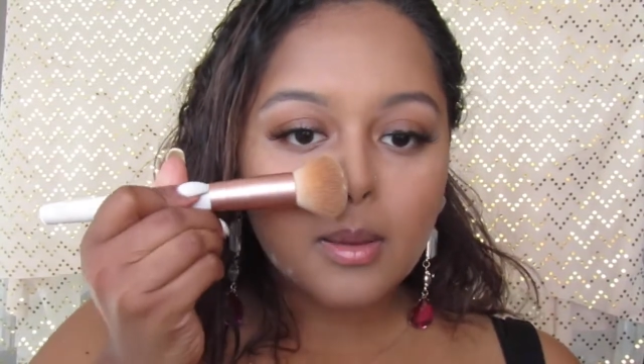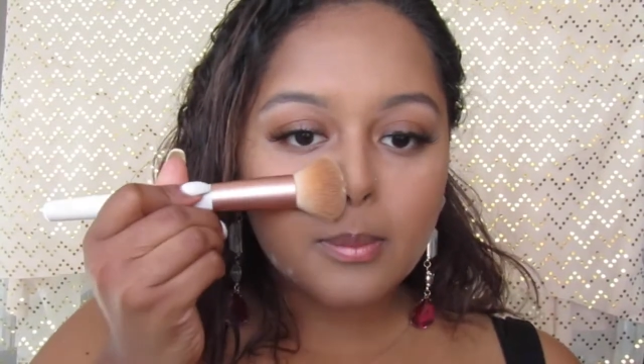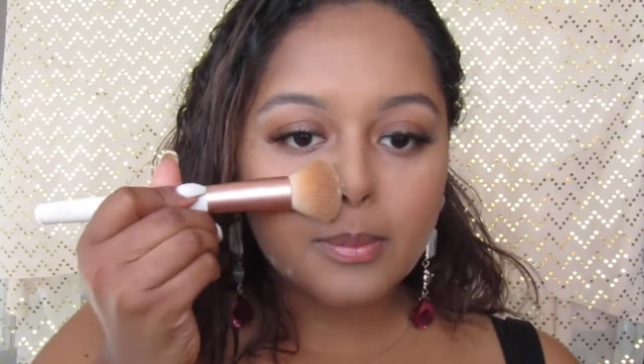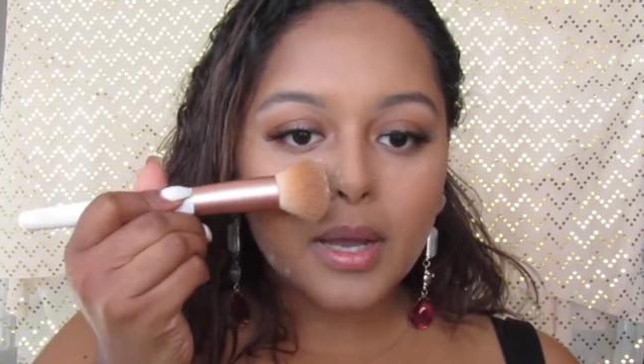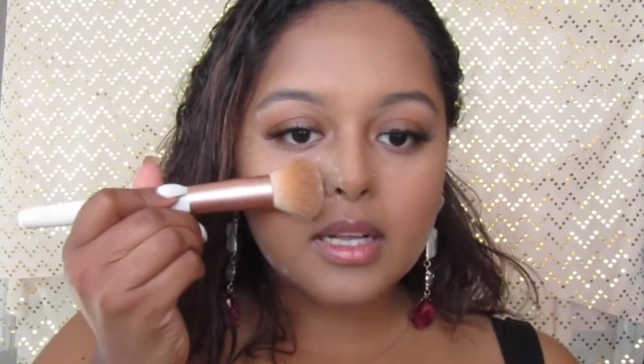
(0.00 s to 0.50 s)

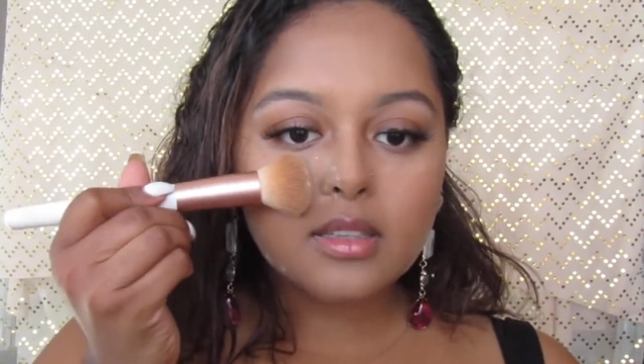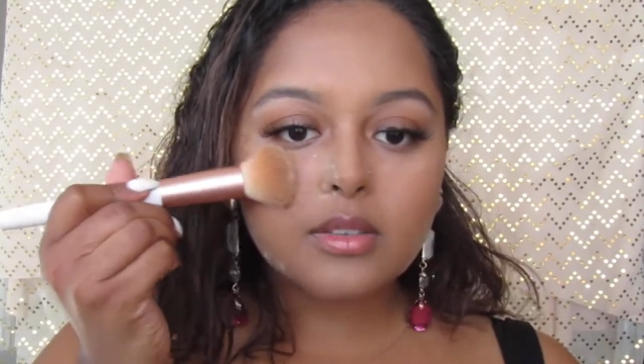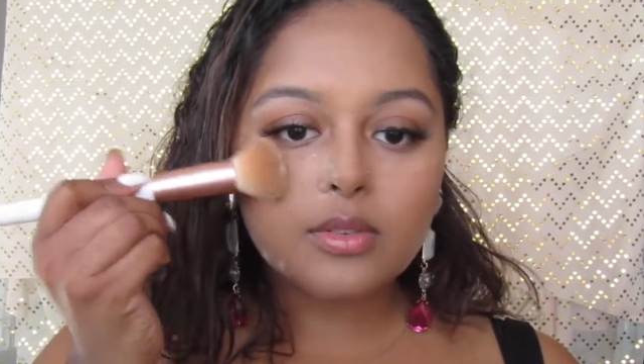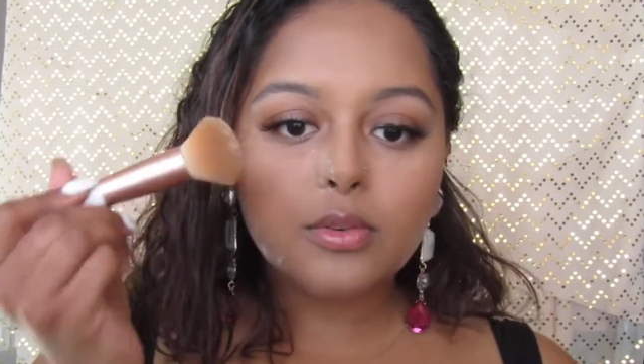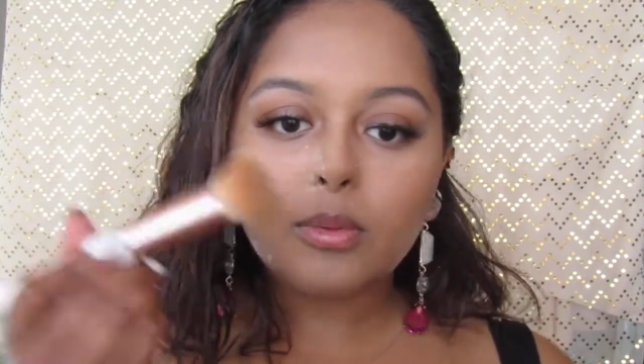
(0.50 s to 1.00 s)

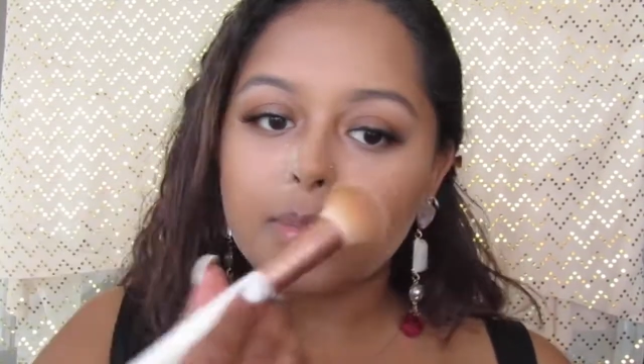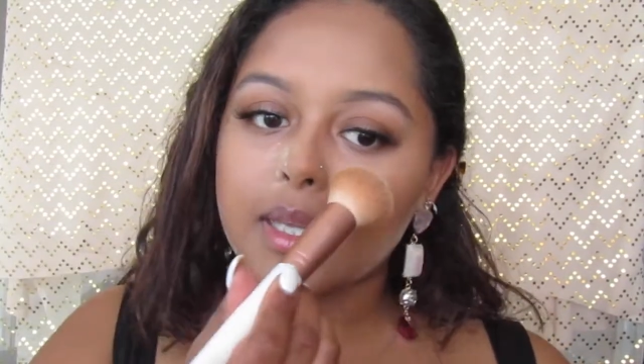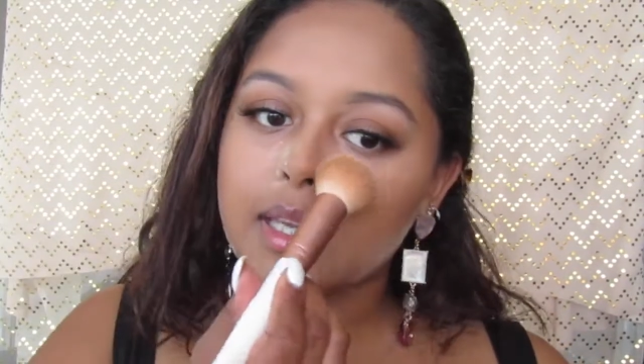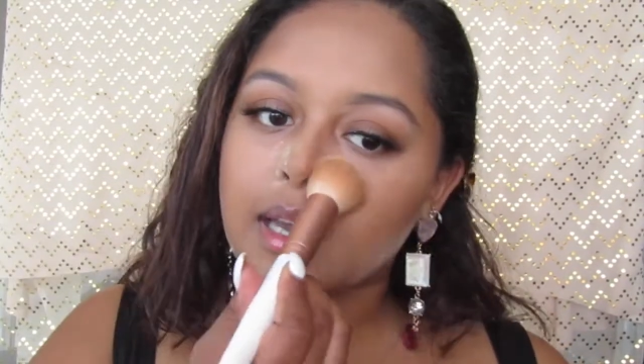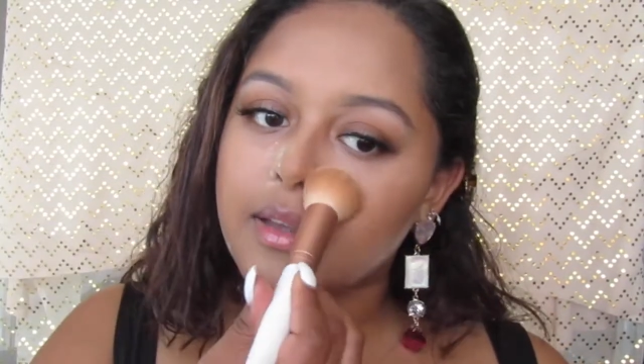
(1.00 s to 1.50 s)
but for
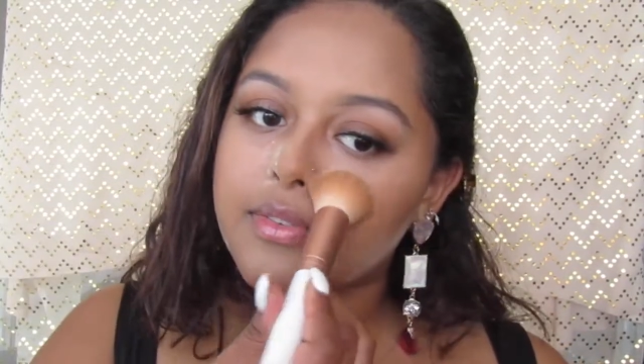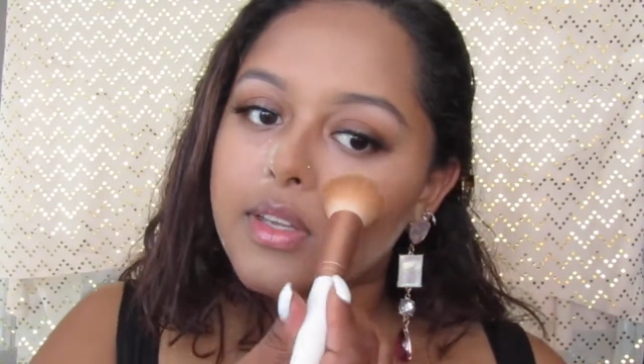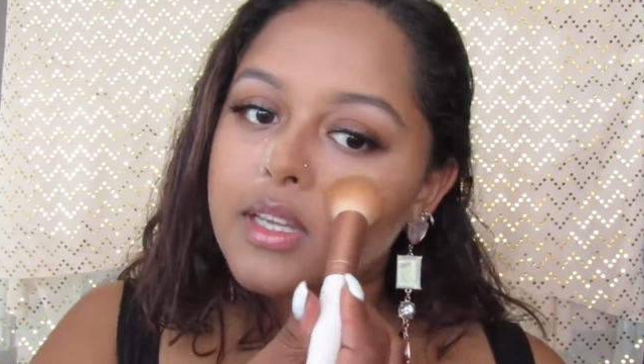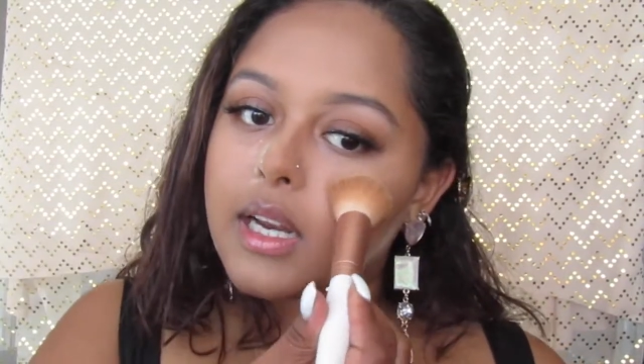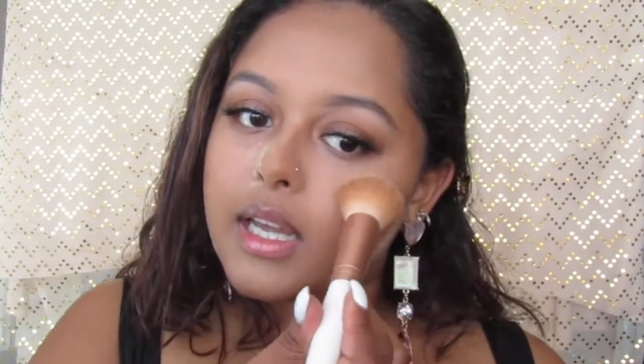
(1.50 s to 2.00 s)
me, I
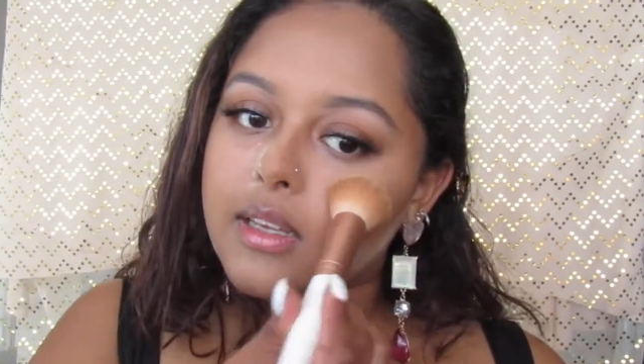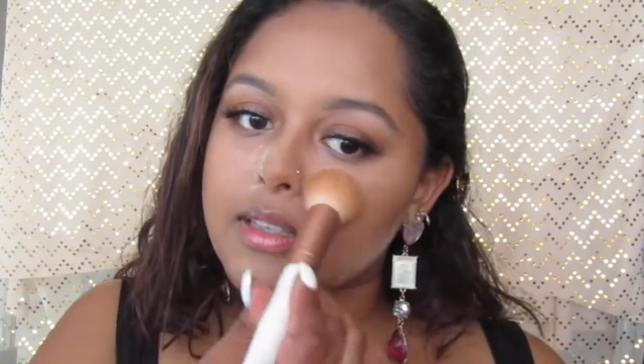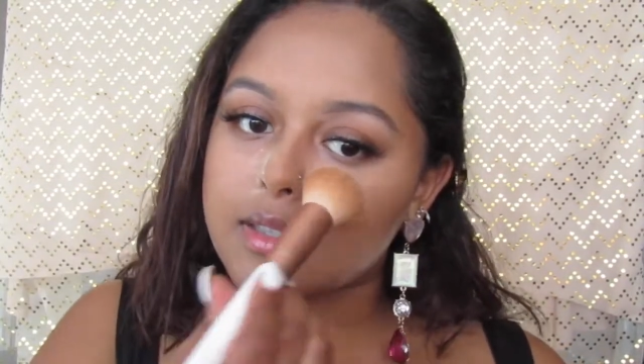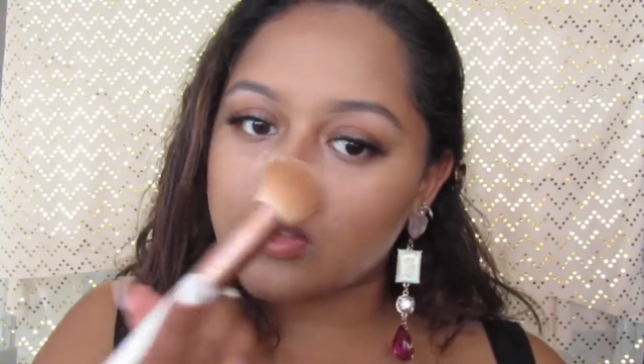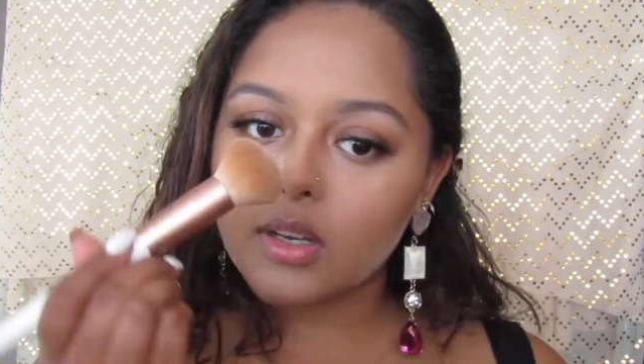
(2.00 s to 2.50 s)
feel like
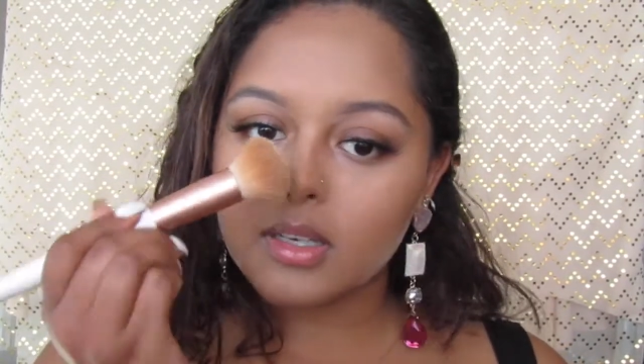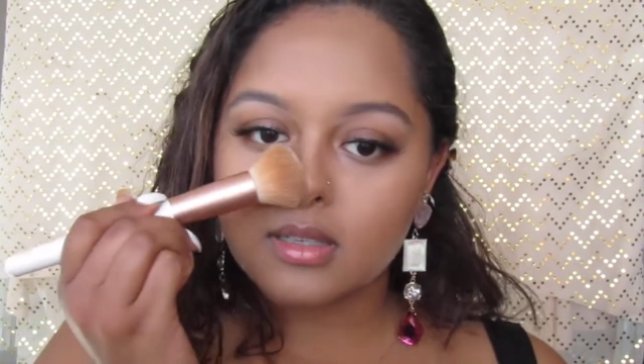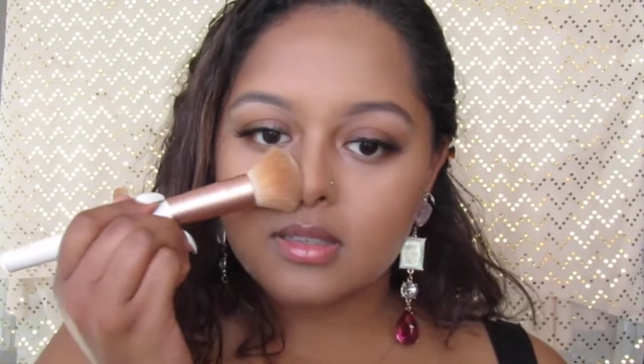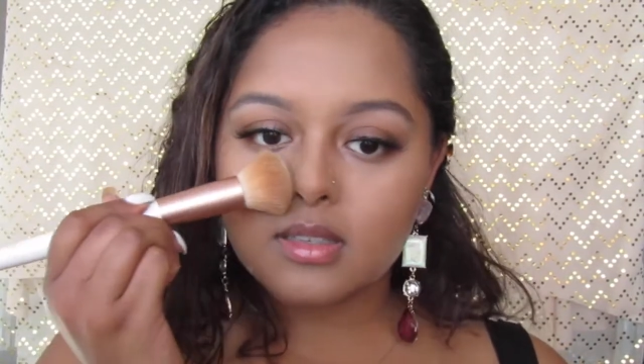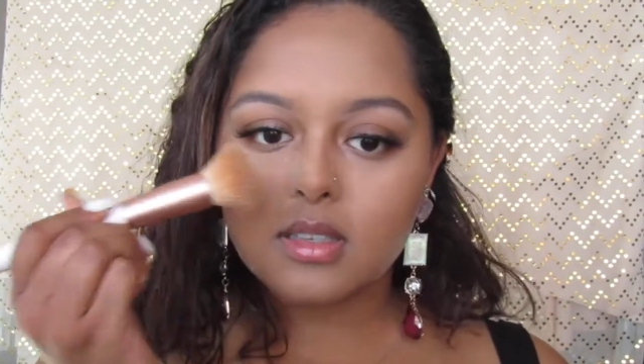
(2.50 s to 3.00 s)
it's not
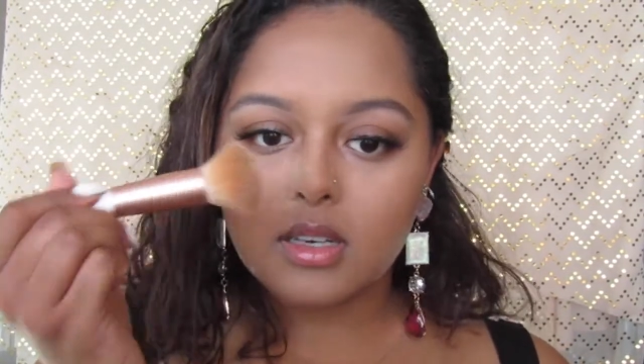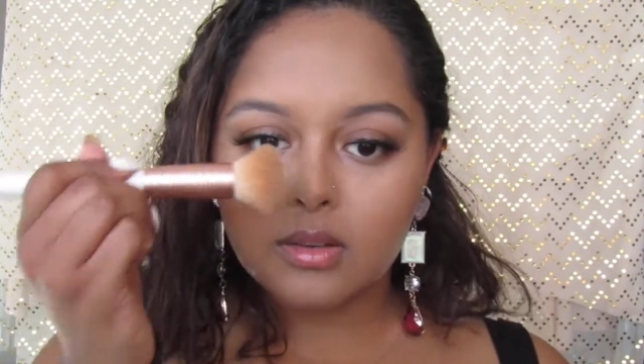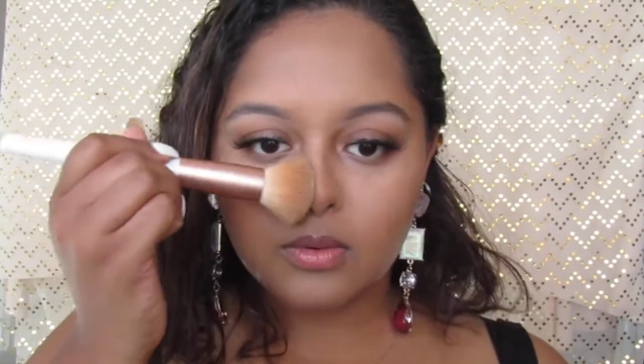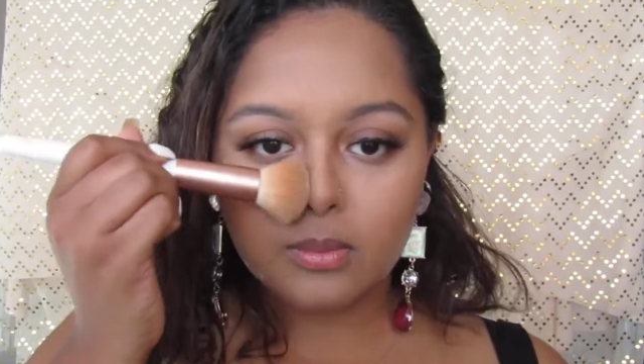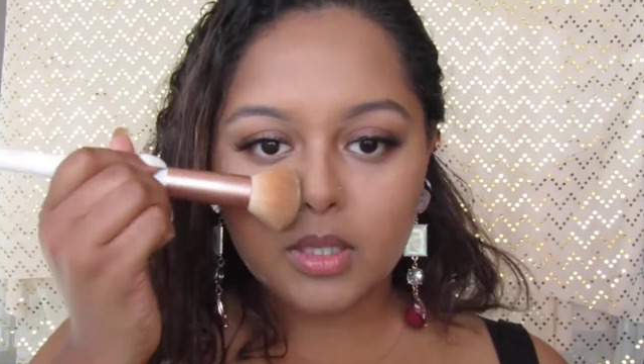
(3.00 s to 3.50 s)

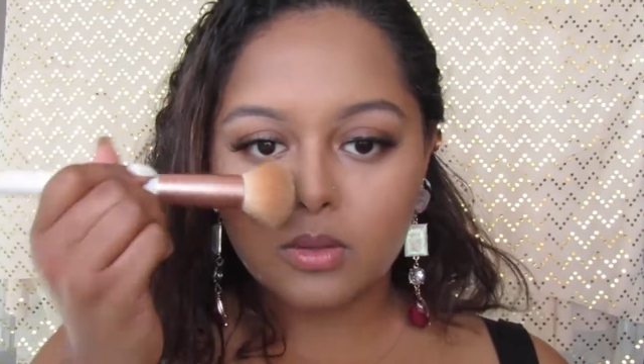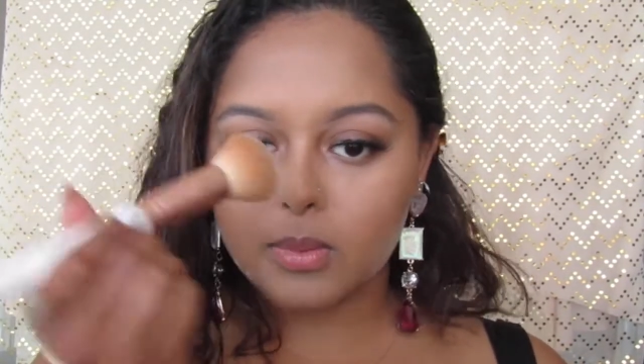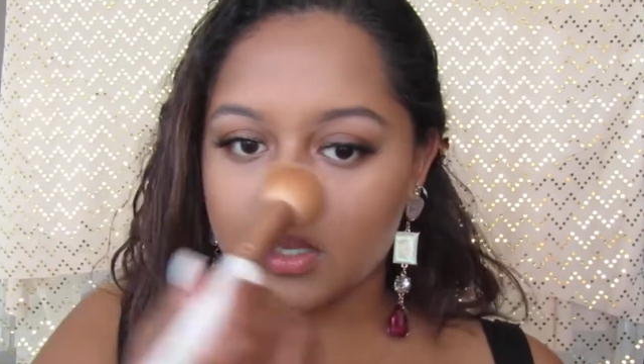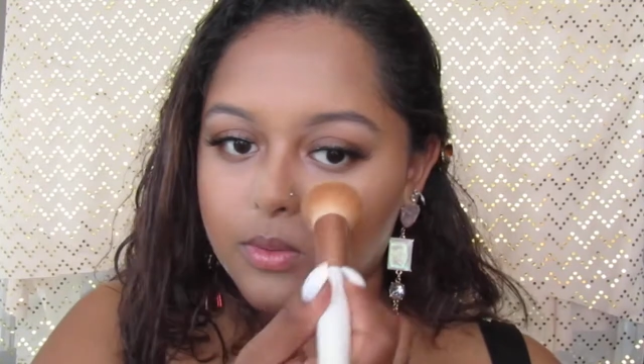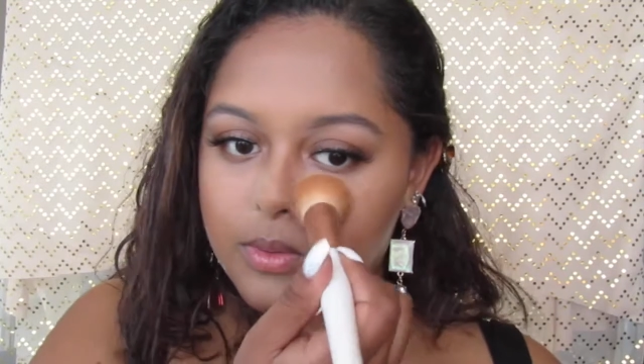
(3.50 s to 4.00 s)
necessary for me to
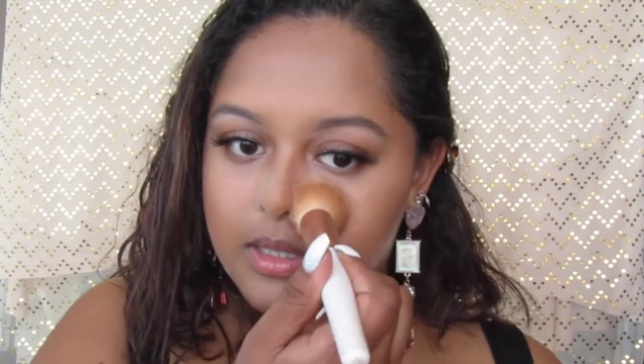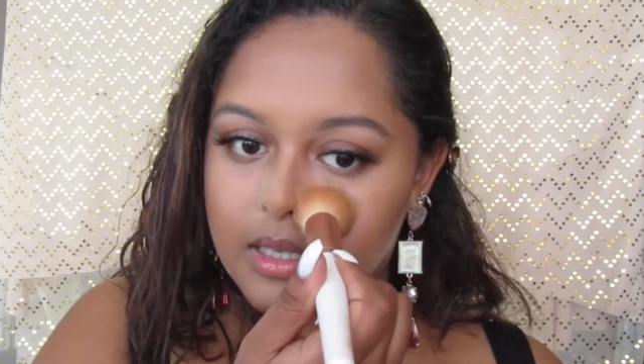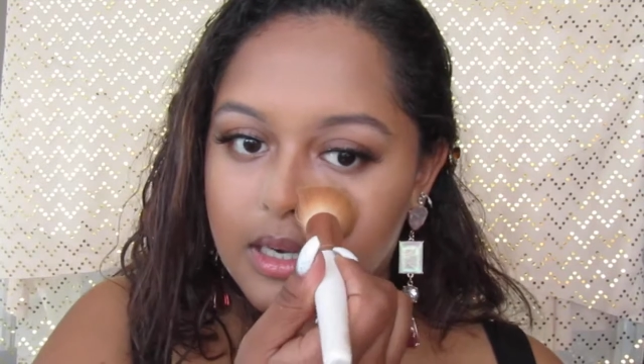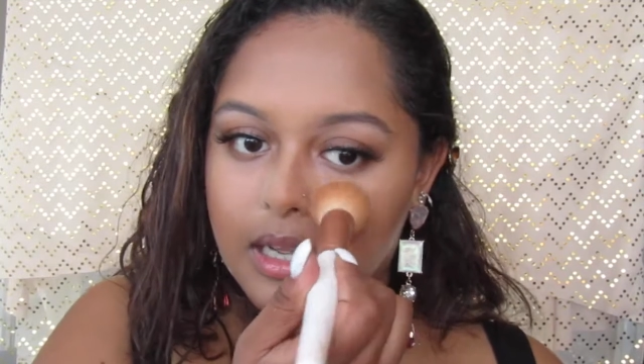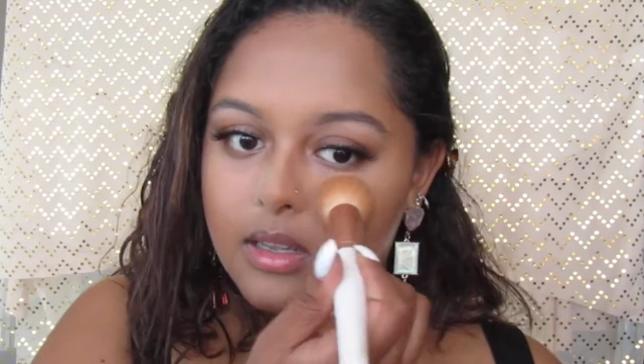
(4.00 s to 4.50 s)
be
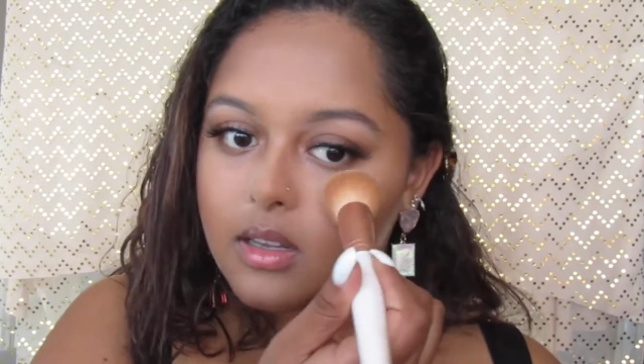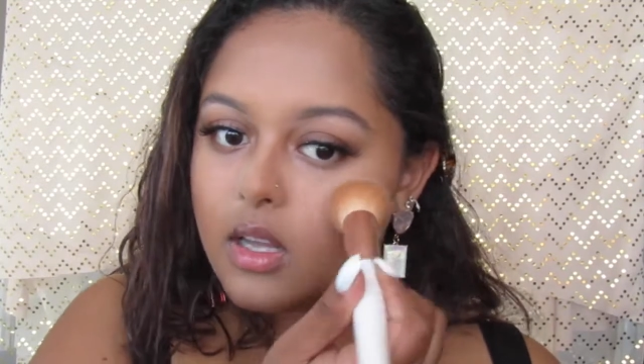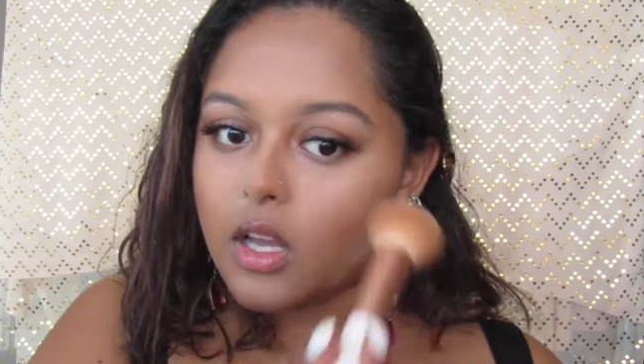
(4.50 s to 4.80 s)
using like